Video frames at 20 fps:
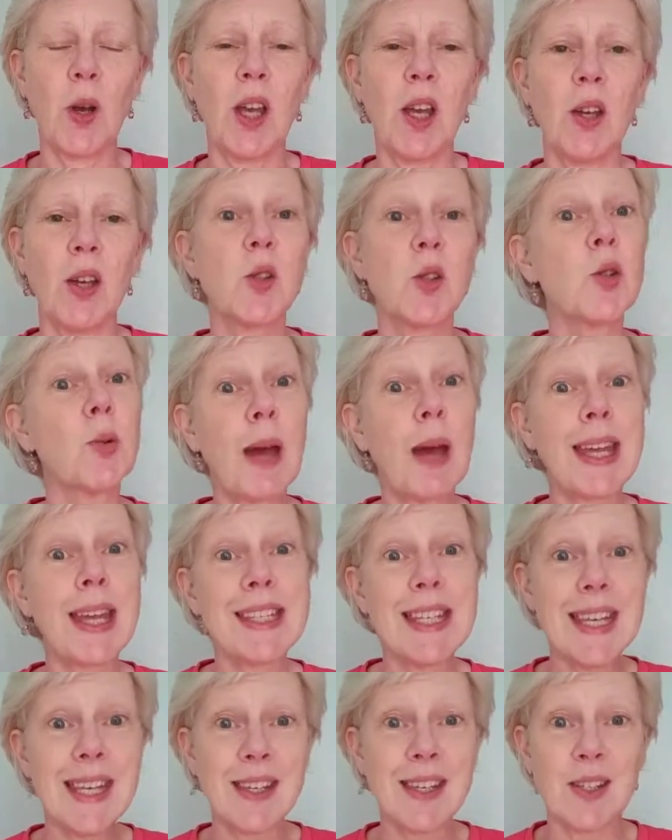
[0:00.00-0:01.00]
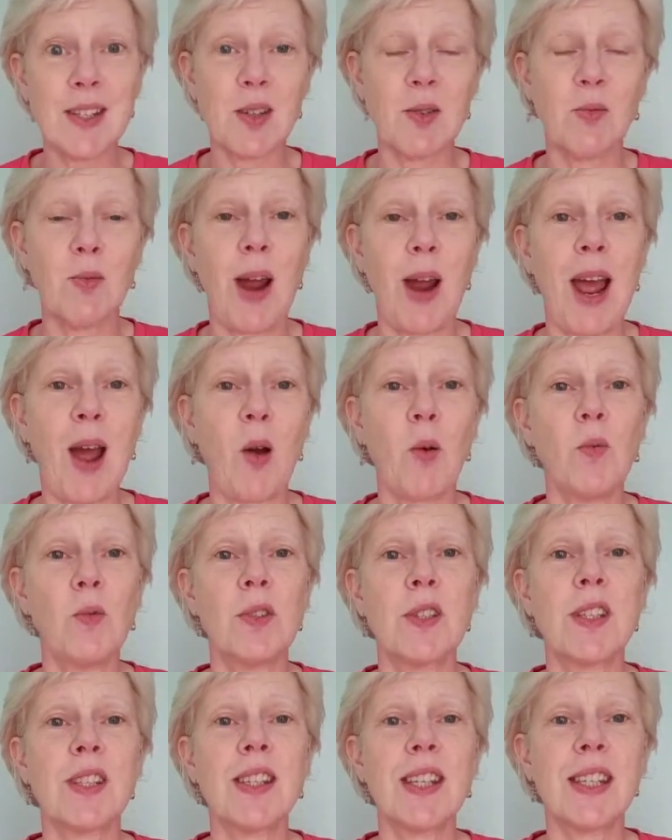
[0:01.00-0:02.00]
some ideas around
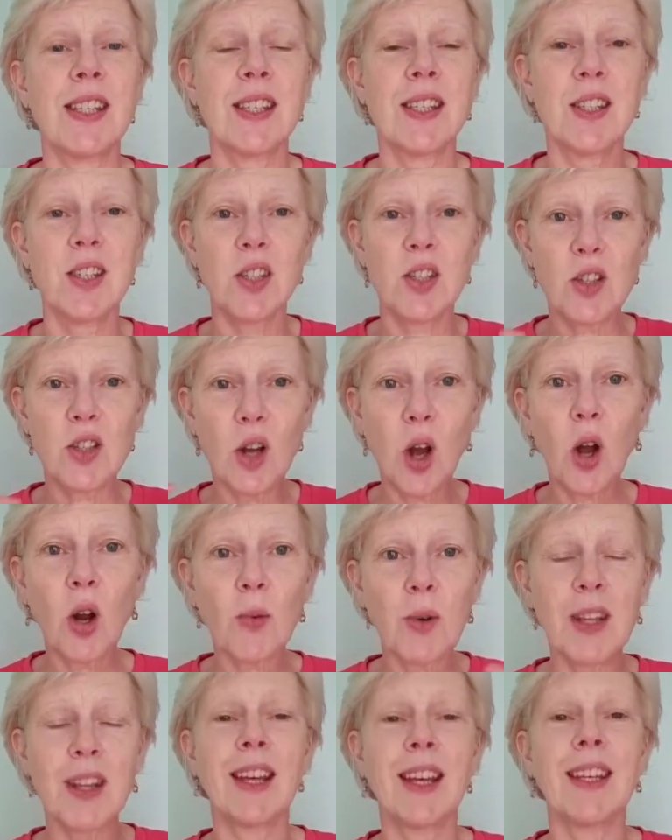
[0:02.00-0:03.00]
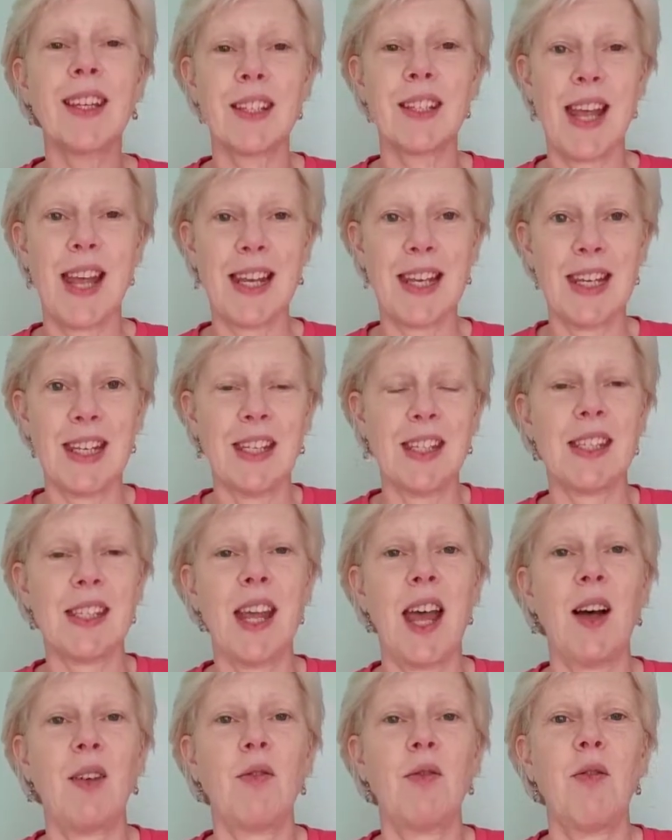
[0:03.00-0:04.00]
this story that you're telling
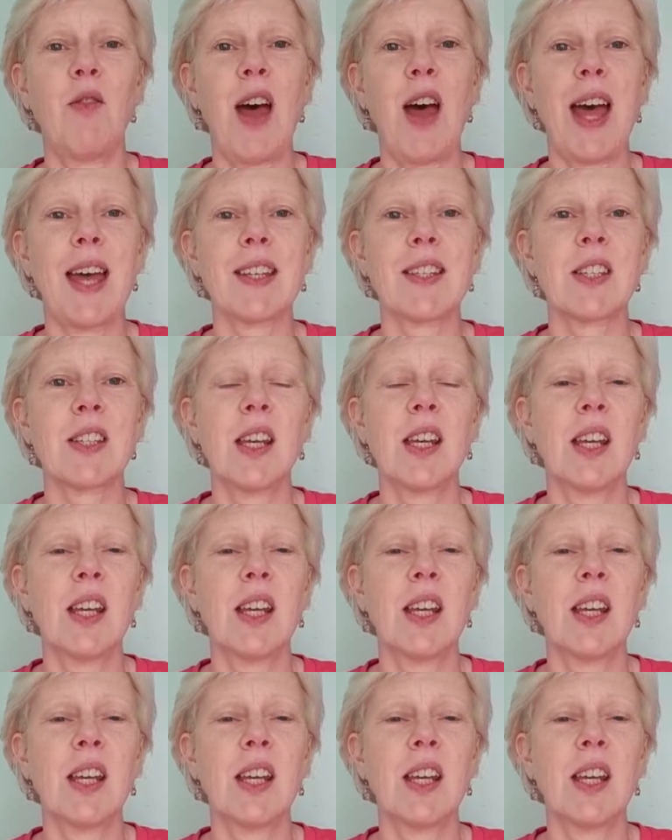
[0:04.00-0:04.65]
yourself, that